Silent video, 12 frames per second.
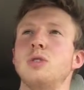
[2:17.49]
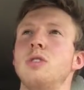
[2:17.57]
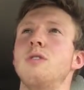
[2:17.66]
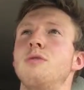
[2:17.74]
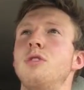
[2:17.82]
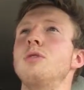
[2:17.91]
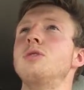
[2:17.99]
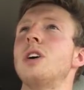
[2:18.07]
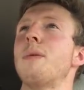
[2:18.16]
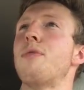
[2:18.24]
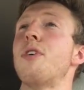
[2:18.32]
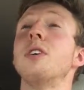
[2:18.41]
So you've used
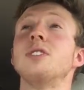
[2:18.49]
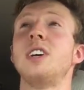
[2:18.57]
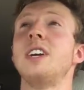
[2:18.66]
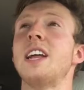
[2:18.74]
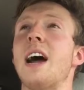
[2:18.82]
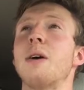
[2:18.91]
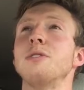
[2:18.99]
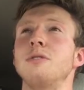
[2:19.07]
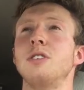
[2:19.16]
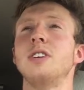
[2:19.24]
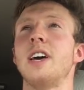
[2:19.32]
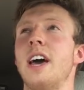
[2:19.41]
up 13 hours of
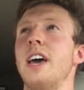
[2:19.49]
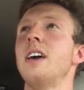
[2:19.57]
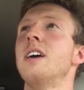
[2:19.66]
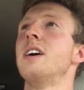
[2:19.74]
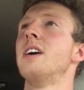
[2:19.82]
your day.